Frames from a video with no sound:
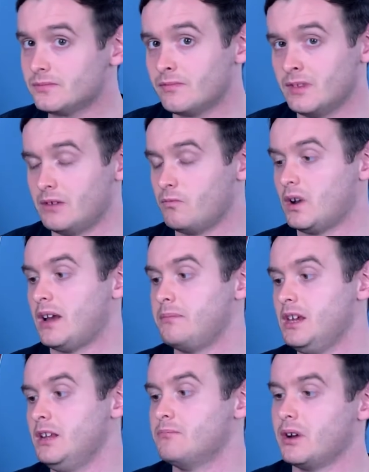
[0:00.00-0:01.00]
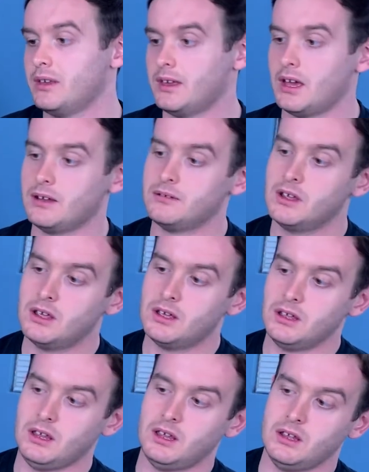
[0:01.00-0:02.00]
And what I mean by that
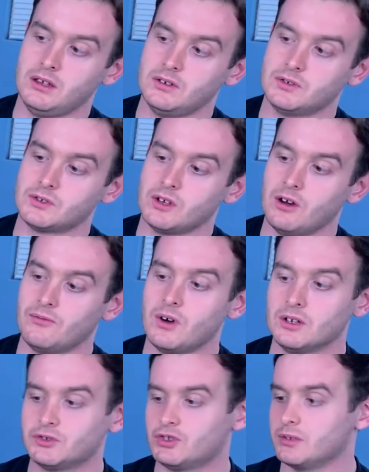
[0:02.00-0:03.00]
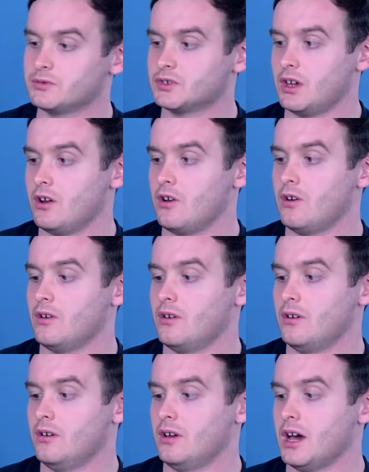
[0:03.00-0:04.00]
is a false jump scare
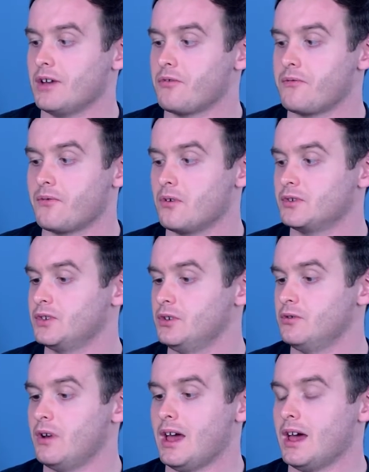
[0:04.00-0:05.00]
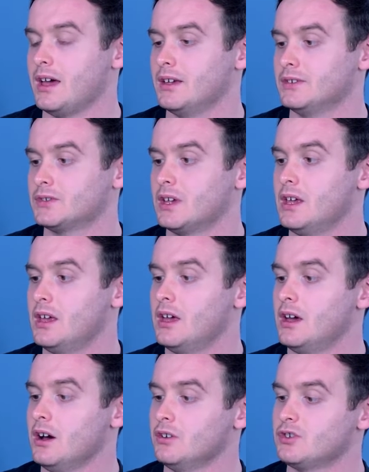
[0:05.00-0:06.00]
I refer to as
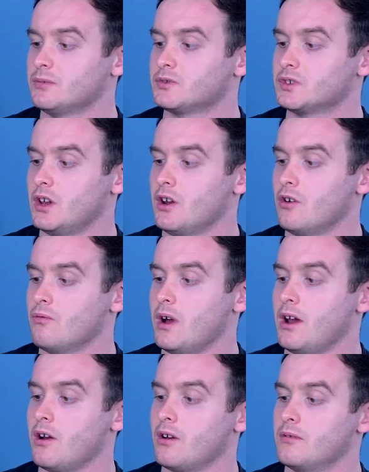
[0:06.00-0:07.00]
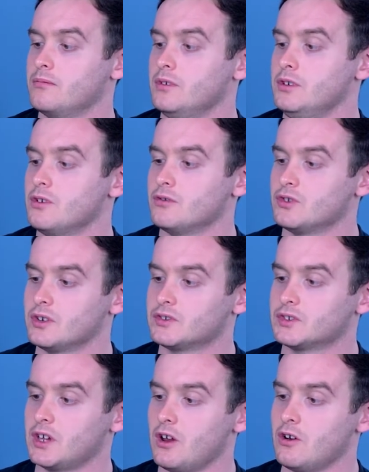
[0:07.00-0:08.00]
a jump scare where you're just
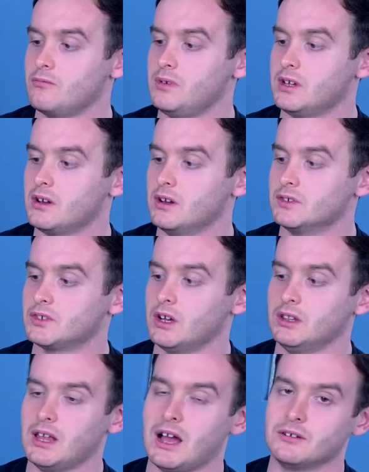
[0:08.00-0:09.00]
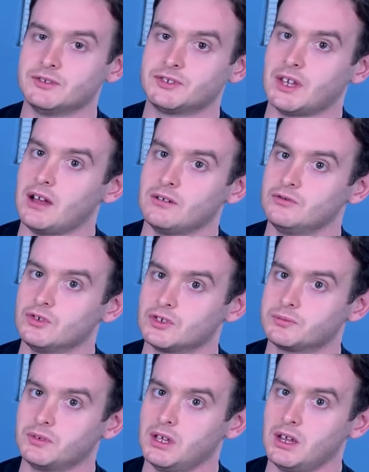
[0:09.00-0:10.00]
scared because a loud sound
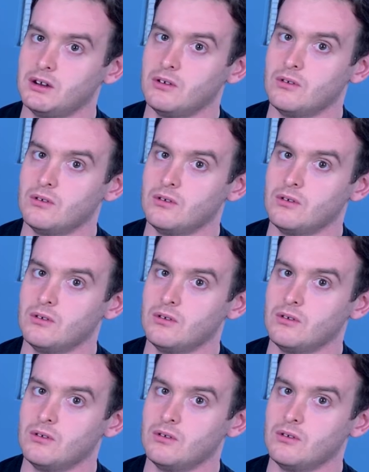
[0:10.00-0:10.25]
just played